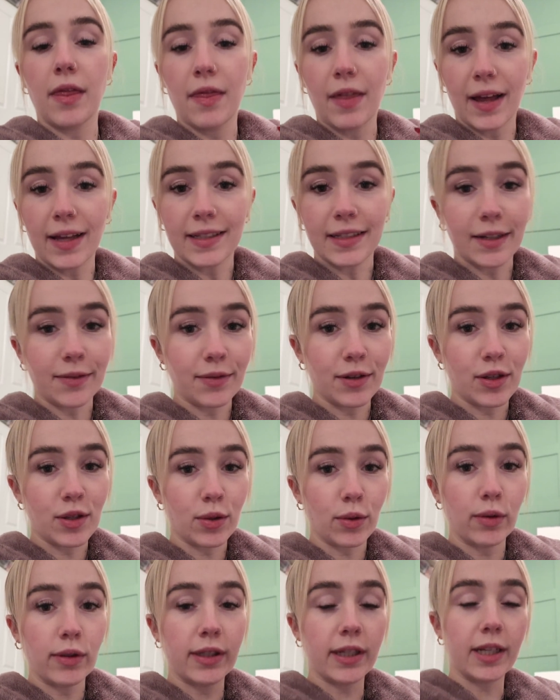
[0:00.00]
That stuff is
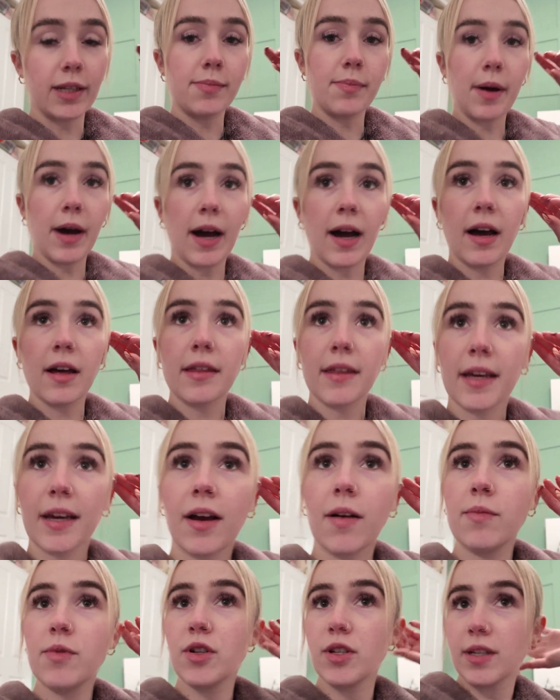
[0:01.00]
sorted, but I think
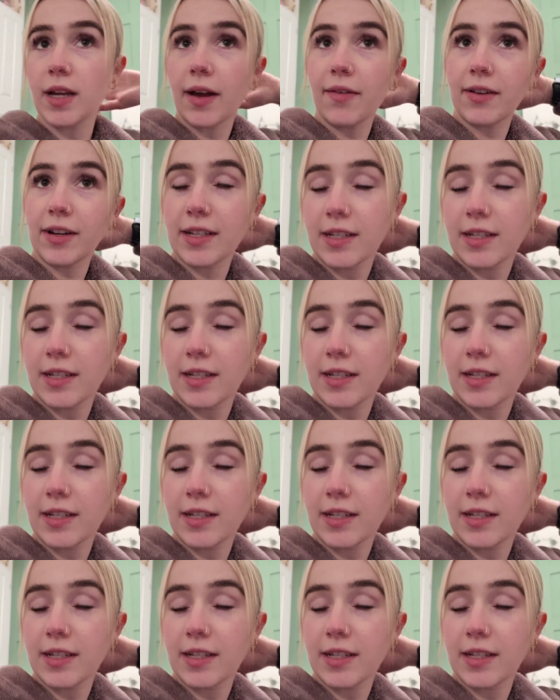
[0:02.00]
I'm just having